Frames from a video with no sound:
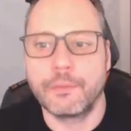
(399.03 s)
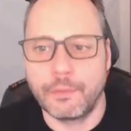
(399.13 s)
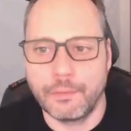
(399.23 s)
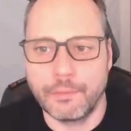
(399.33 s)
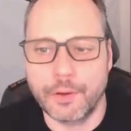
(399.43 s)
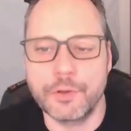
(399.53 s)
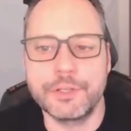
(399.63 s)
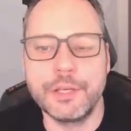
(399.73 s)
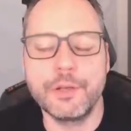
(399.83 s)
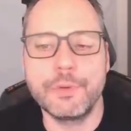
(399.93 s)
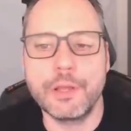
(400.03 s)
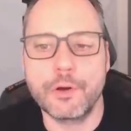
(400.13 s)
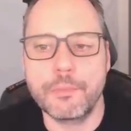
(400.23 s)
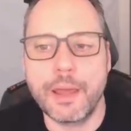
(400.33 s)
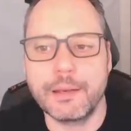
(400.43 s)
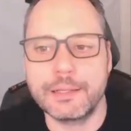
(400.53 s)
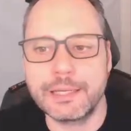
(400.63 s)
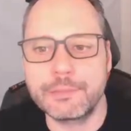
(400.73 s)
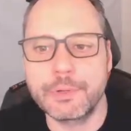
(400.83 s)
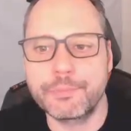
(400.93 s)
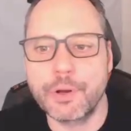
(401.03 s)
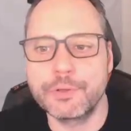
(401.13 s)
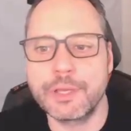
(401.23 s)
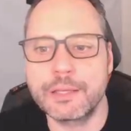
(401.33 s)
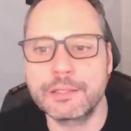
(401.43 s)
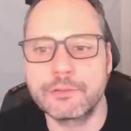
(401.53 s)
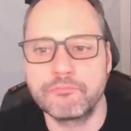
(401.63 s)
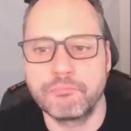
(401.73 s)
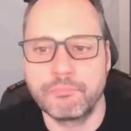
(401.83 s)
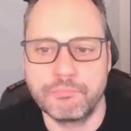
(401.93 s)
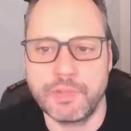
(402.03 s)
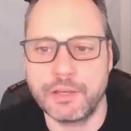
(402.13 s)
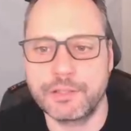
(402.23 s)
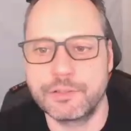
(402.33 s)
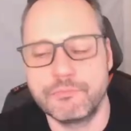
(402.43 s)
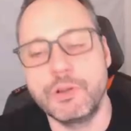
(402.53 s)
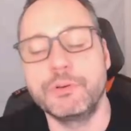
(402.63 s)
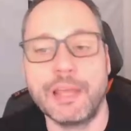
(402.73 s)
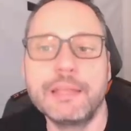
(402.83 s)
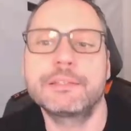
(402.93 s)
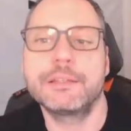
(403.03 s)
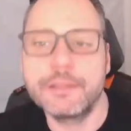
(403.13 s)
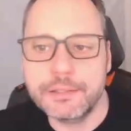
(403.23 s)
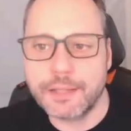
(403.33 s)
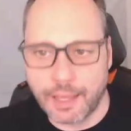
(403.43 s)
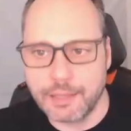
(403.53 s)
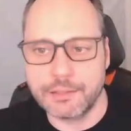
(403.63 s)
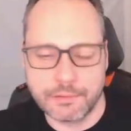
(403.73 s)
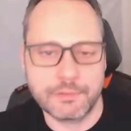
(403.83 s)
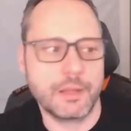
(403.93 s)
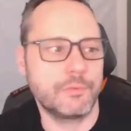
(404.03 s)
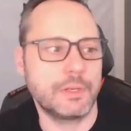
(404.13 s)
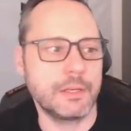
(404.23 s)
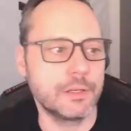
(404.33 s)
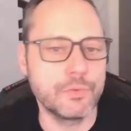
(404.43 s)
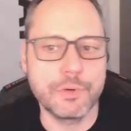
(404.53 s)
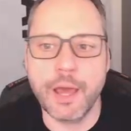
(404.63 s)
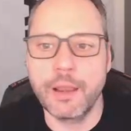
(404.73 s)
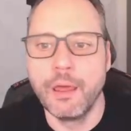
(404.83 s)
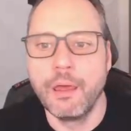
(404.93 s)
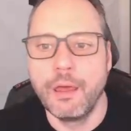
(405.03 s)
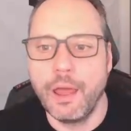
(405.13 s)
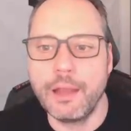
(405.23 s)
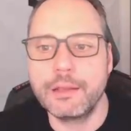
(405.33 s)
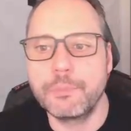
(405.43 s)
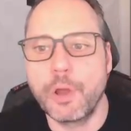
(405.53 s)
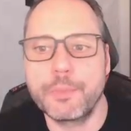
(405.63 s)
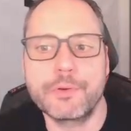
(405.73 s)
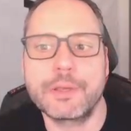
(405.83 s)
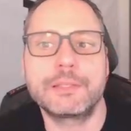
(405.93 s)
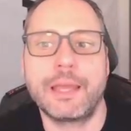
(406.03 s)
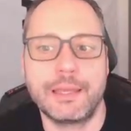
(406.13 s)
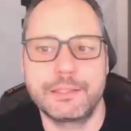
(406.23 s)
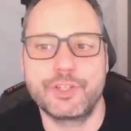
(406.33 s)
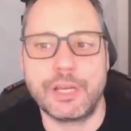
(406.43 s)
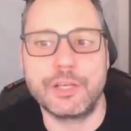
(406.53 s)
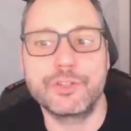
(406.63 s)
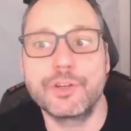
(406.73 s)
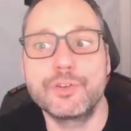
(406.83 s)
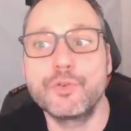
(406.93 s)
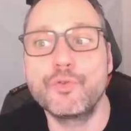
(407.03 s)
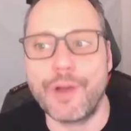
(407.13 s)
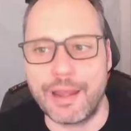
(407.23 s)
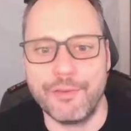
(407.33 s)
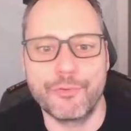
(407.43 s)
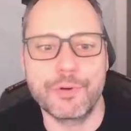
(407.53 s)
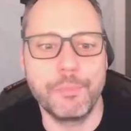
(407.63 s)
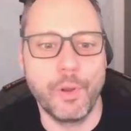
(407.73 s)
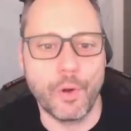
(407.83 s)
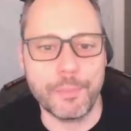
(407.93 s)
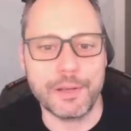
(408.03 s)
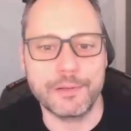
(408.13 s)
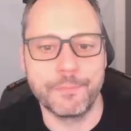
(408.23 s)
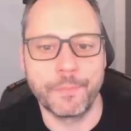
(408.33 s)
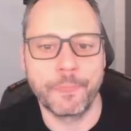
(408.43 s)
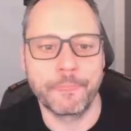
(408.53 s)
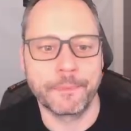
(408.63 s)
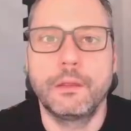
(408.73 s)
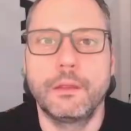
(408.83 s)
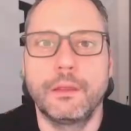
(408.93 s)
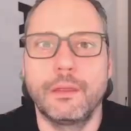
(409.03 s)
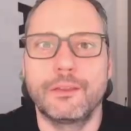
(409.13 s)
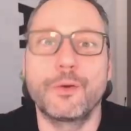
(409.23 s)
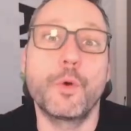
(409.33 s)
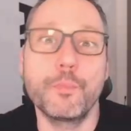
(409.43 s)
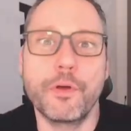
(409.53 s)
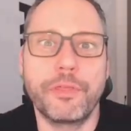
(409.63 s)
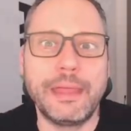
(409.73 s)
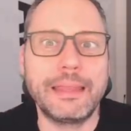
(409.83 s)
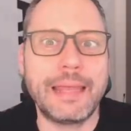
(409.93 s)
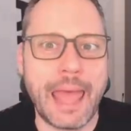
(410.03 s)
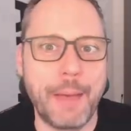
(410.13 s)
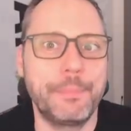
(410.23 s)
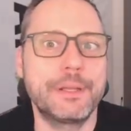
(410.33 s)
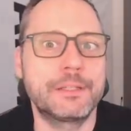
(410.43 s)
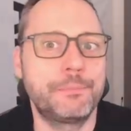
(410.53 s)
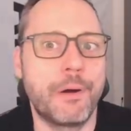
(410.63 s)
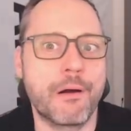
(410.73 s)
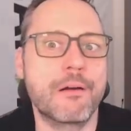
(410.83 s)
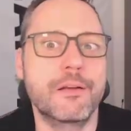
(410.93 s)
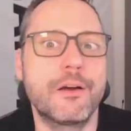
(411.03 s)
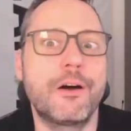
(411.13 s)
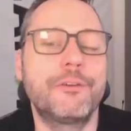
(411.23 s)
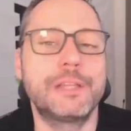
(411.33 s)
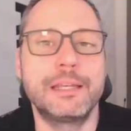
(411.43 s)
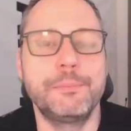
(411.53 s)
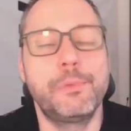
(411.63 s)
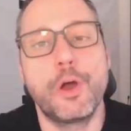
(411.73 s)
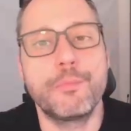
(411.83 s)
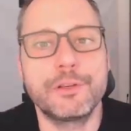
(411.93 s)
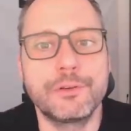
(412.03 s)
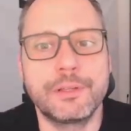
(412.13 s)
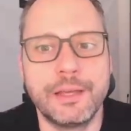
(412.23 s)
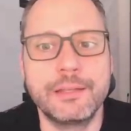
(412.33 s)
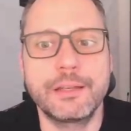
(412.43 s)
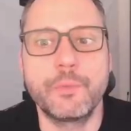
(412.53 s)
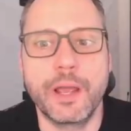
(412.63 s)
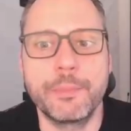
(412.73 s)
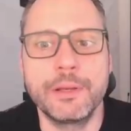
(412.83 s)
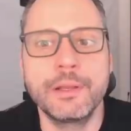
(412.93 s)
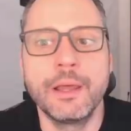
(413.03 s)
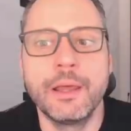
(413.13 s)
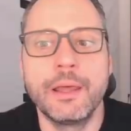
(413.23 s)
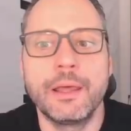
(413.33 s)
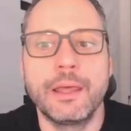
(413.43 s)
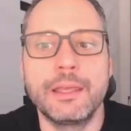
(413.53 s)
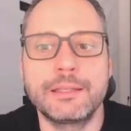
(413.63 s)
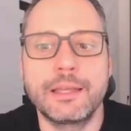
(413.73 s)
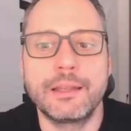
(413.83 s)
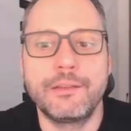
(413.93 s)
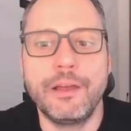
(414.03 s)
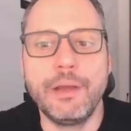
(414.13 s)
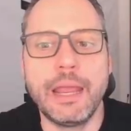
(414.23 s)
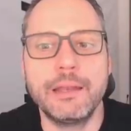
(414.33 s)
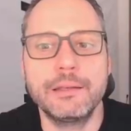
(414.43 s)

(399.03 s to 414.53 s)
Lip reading: We continue with the automated assessment process. There's no tests in this case, so we didn't do that. And the deployment request has changed to ready for deployment. So one more thing that happened as part of that deployment to the test environment is that at the very end,